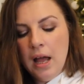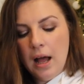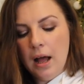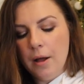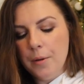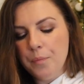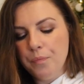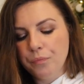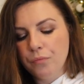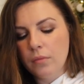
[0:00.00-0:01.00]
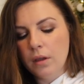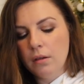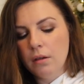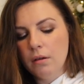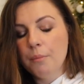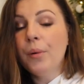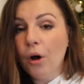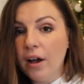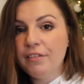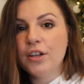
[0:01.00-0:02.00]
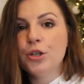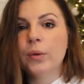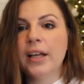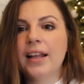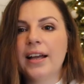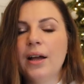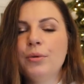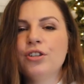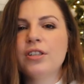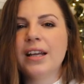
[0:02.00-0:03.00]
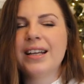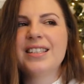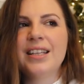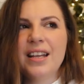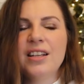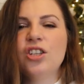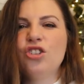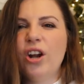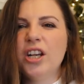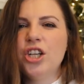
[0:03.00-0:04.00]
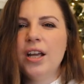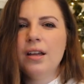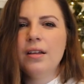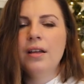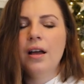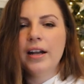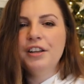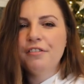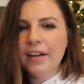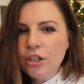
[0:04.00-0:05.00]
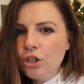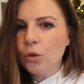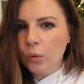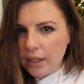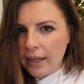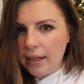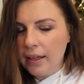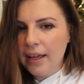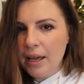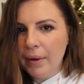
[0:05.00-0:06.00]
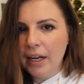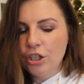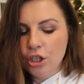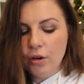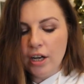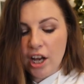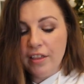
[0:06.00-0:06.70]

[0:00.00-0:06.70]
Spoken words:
But eventually, like I would just like sit and stretch it, and eventually it managed to stretch.